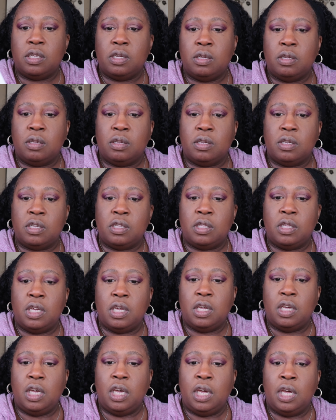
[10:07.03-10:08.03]
is
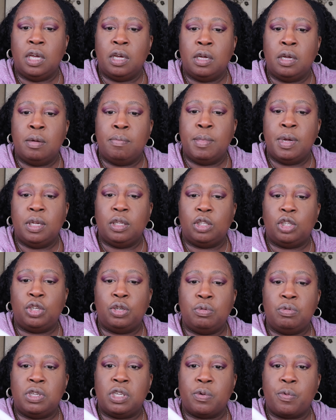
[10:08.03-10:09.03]
the
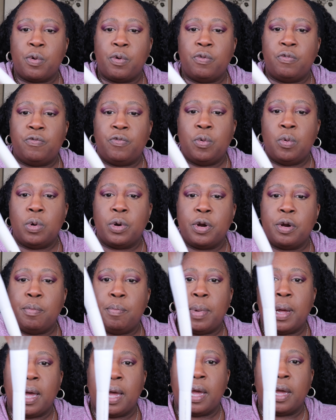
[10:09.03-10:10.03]

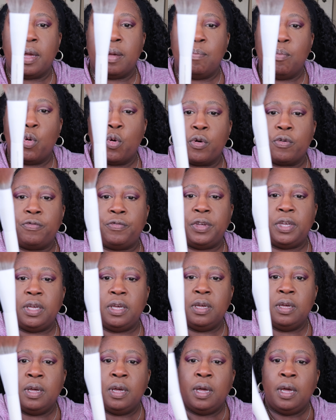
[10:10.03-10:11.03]
M204 by
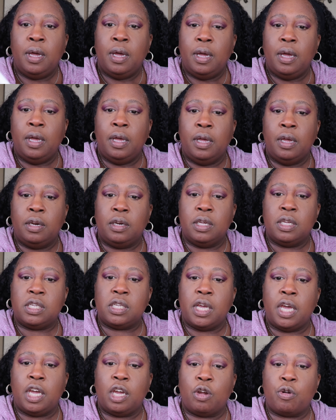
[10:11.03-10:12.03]
Morphe, and
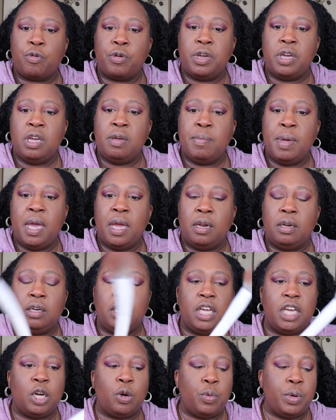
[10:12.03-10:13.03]
it's a cream and
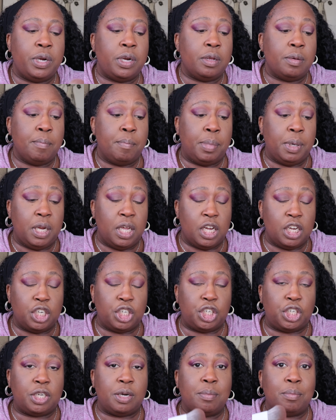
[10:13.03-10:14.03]
liquid
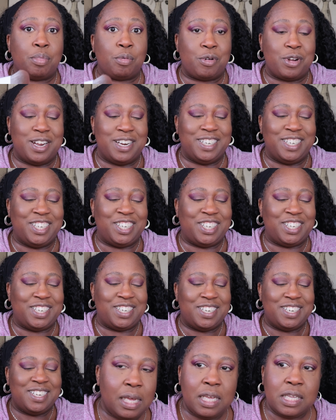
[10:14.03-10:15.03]
blush
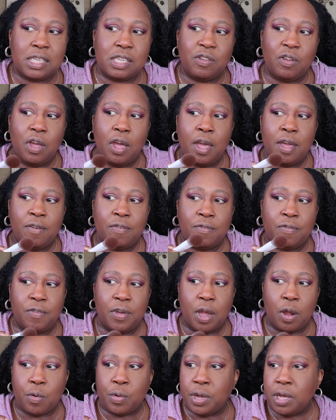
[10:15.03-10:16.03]
brush. It's a
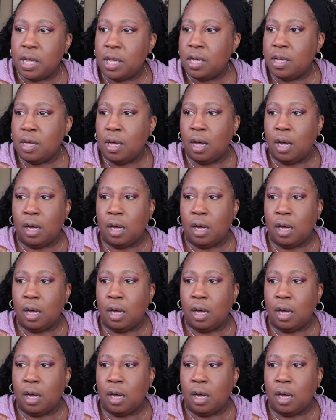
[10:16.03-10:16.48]
very